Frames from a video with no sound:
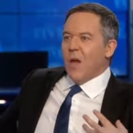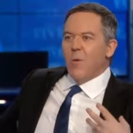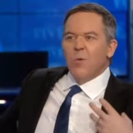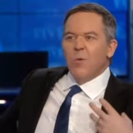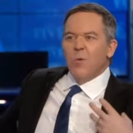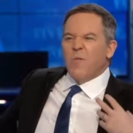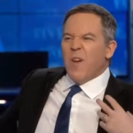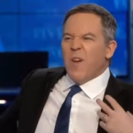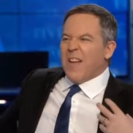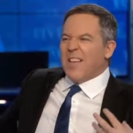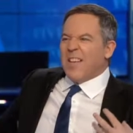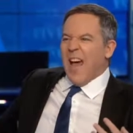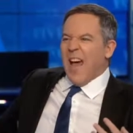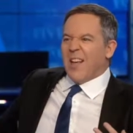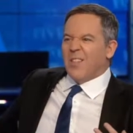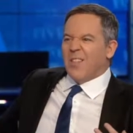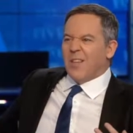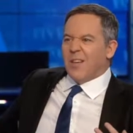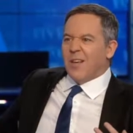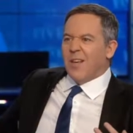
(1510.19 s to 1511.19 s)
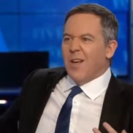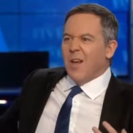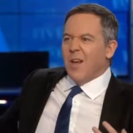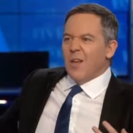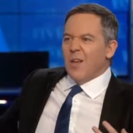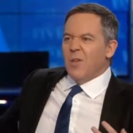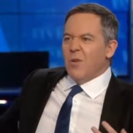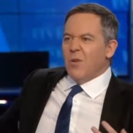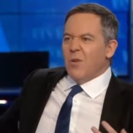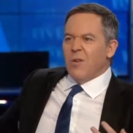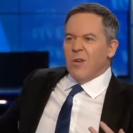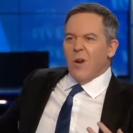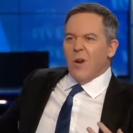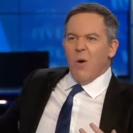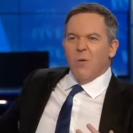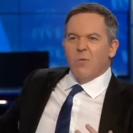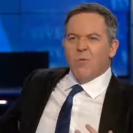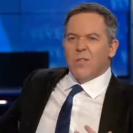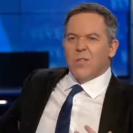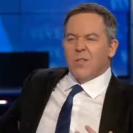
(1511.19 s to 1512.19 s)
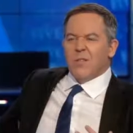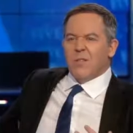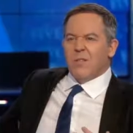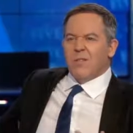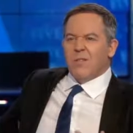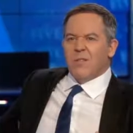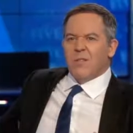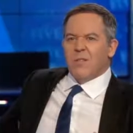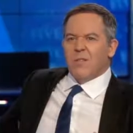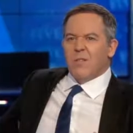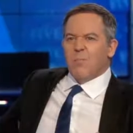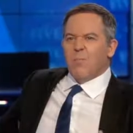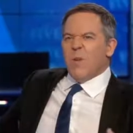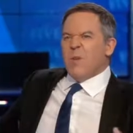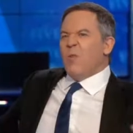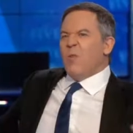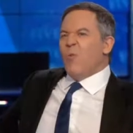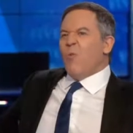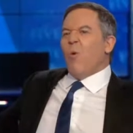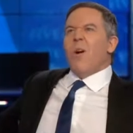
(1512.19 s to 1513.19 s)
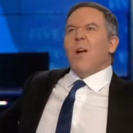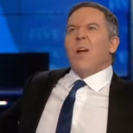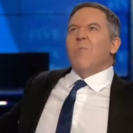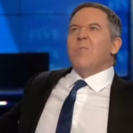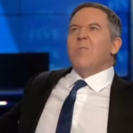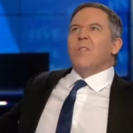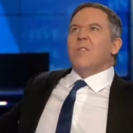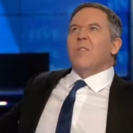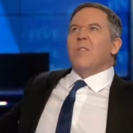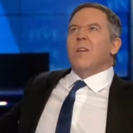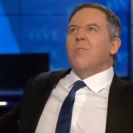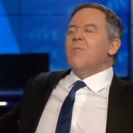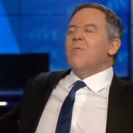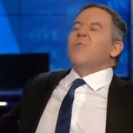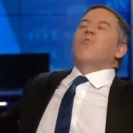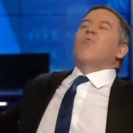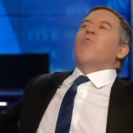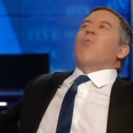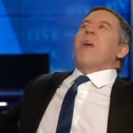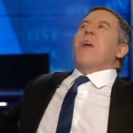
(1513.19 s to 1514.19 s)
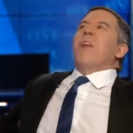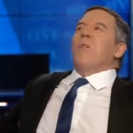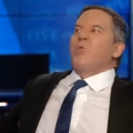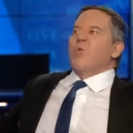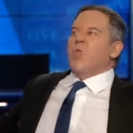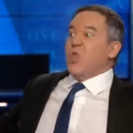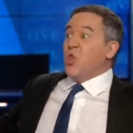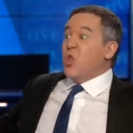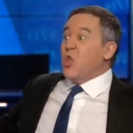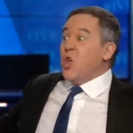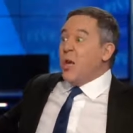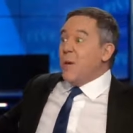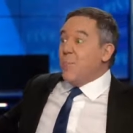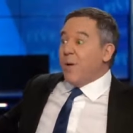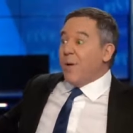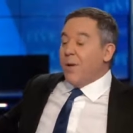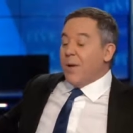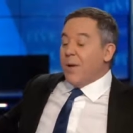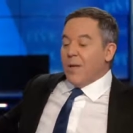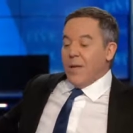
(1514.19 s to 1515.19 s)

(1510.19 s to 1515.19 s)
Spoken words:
It was fantastic. It was great. It was cheap.